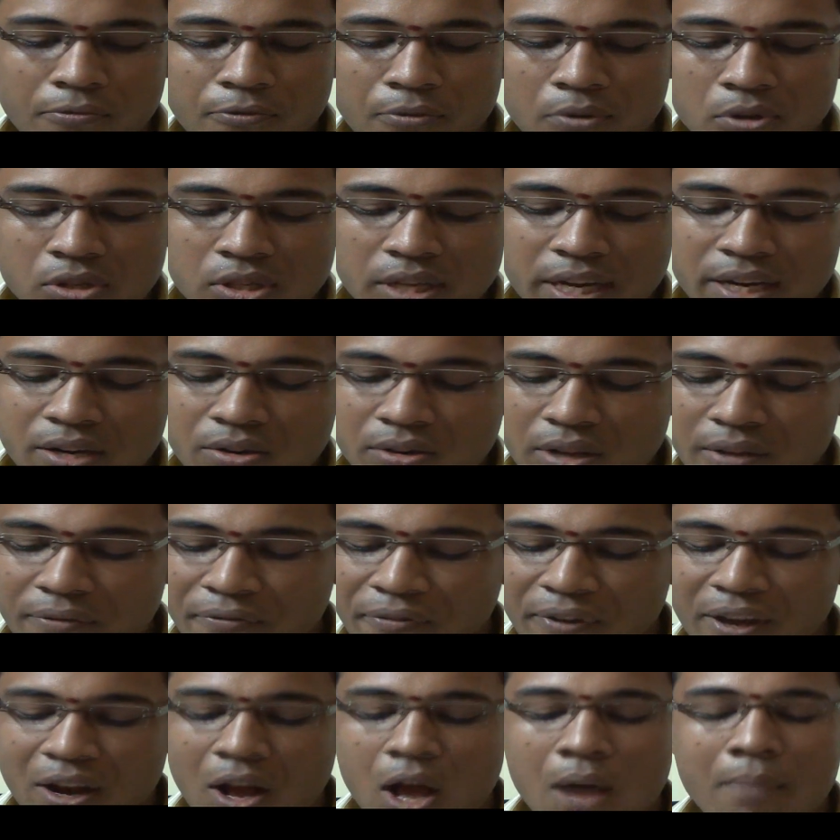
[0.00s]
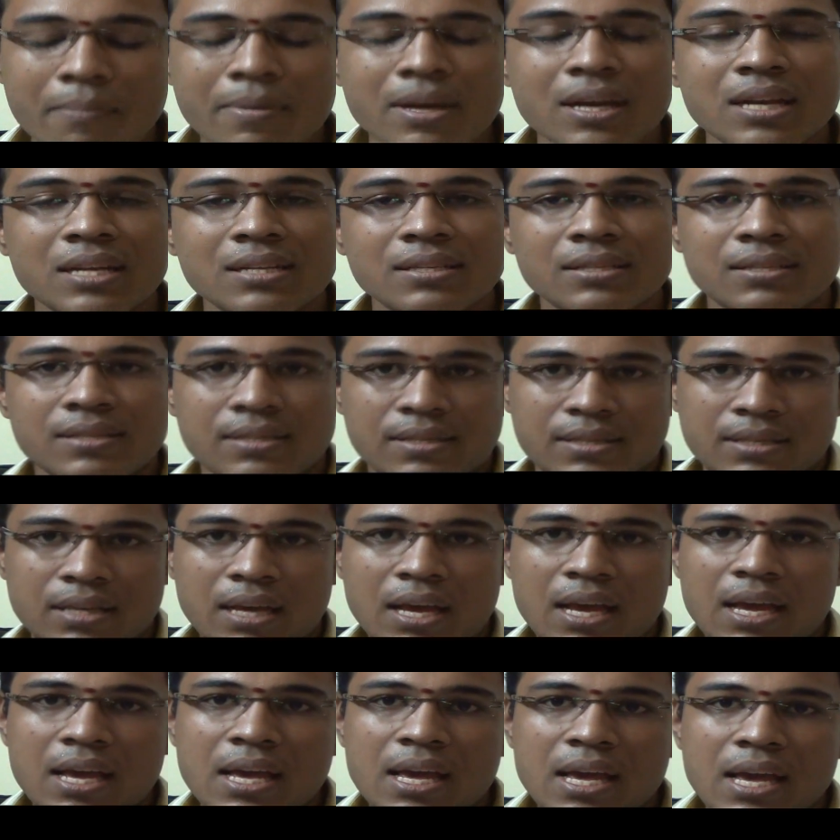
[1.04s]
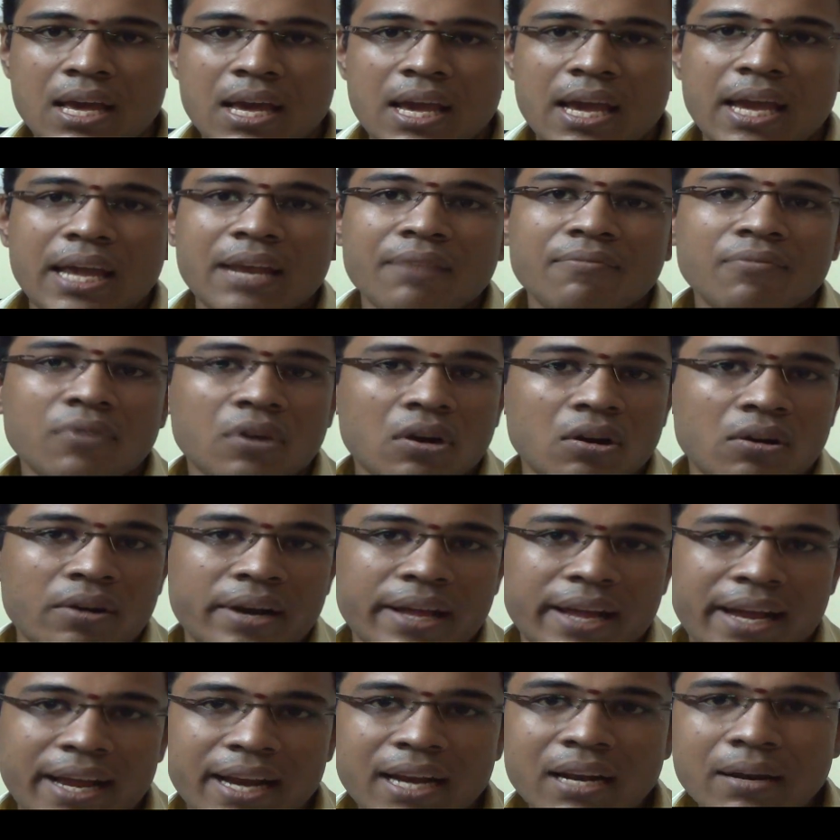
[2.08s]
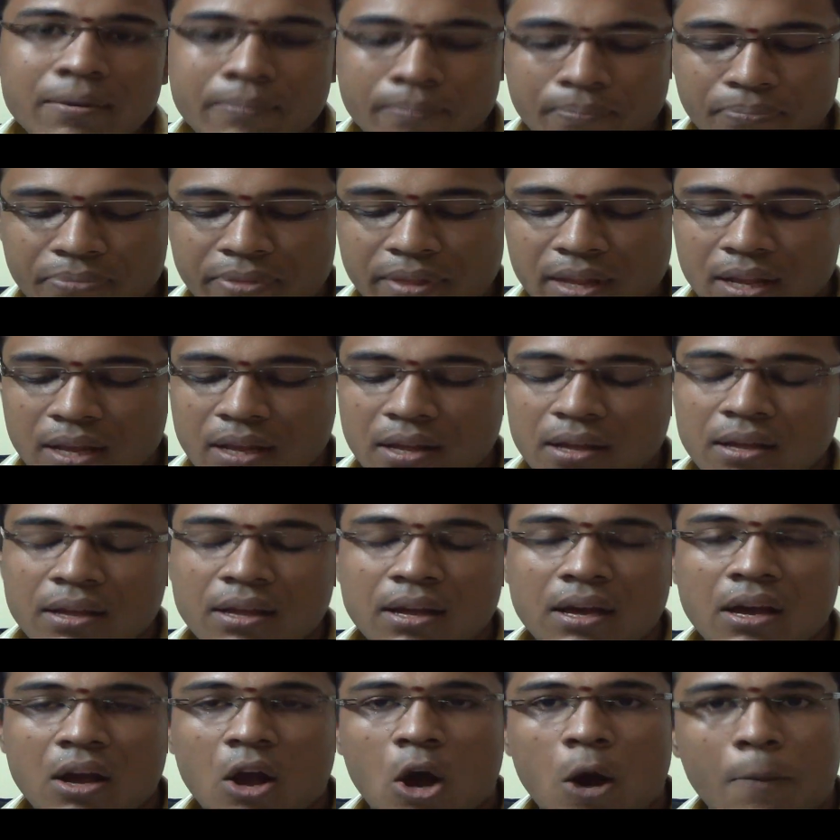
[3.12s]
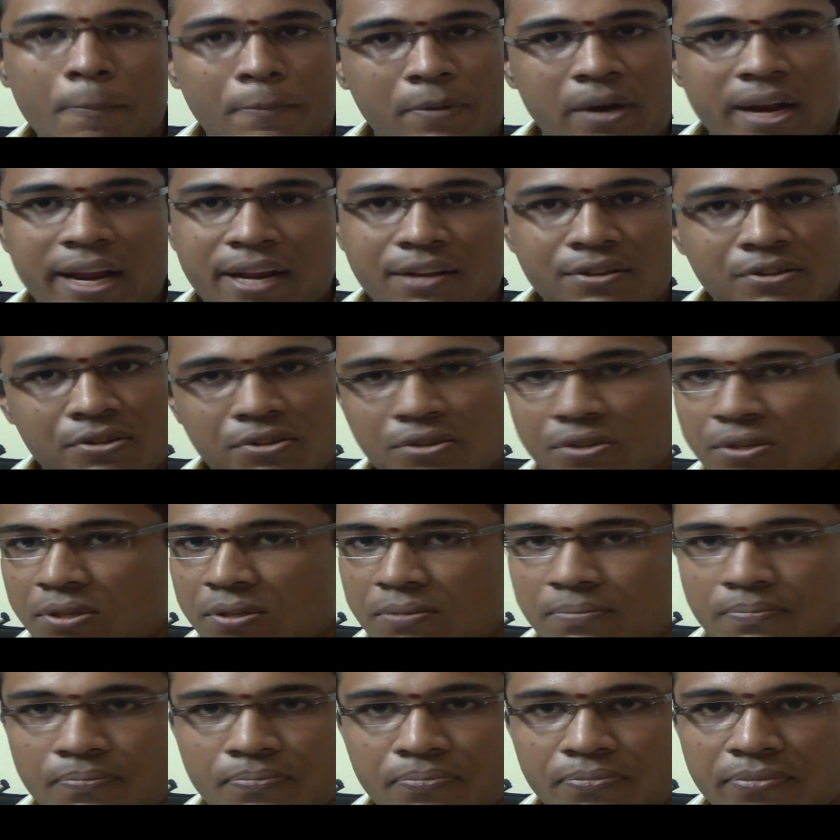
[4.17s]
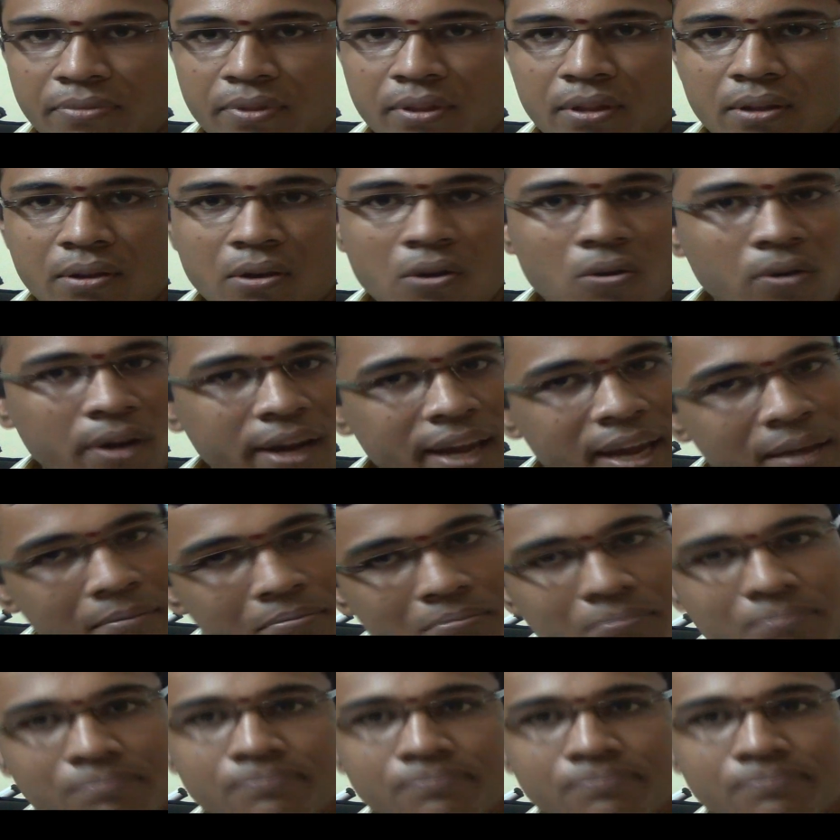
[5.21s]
proceed to the phenomena involved in optics. Okay.